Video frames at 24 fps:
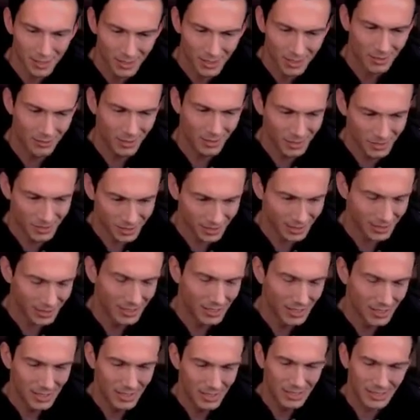what the?
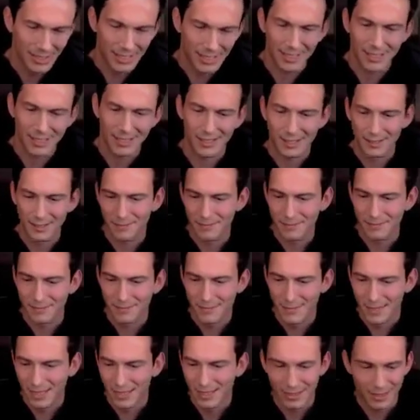Like, I
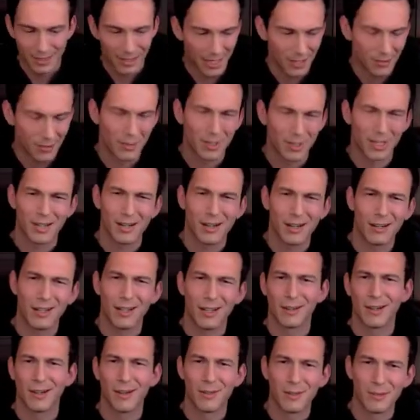don't want to call
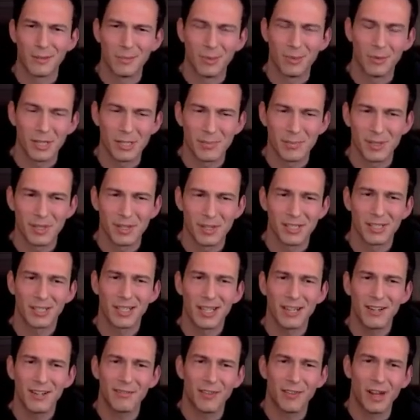out other boards, but there's a
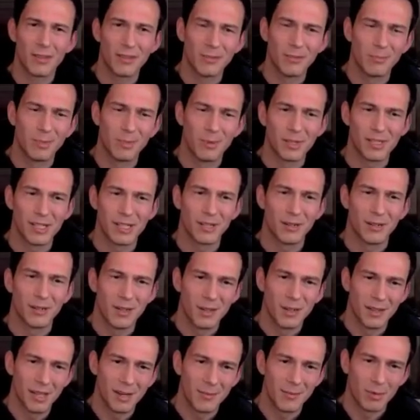lot of other boards that
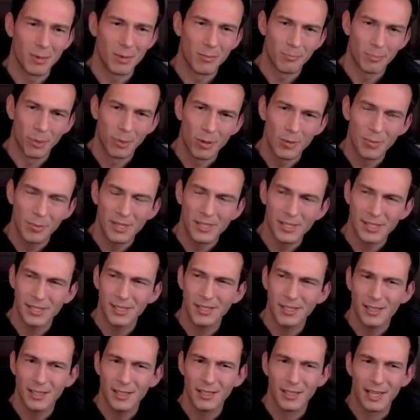are more
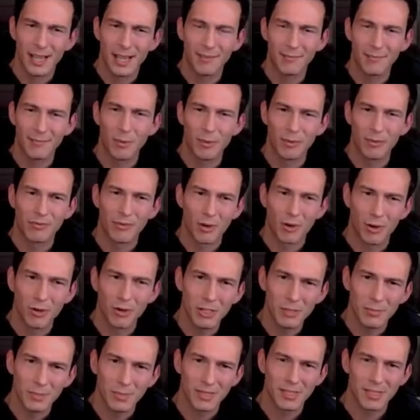bulbousy, have more
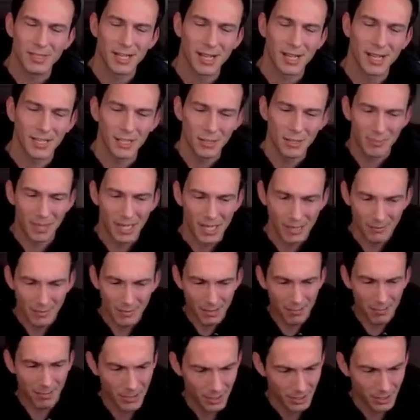volume inside, and you pick them
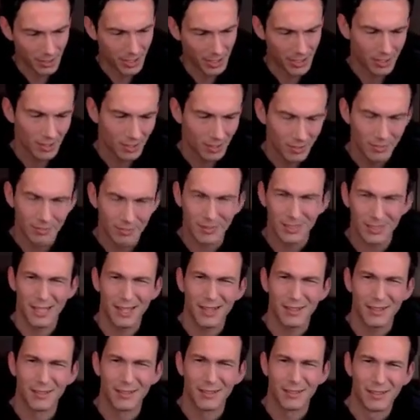up and you're like, what the
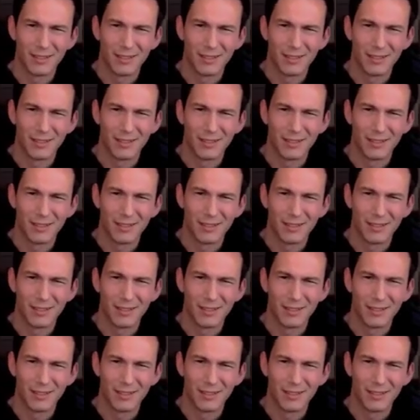hell?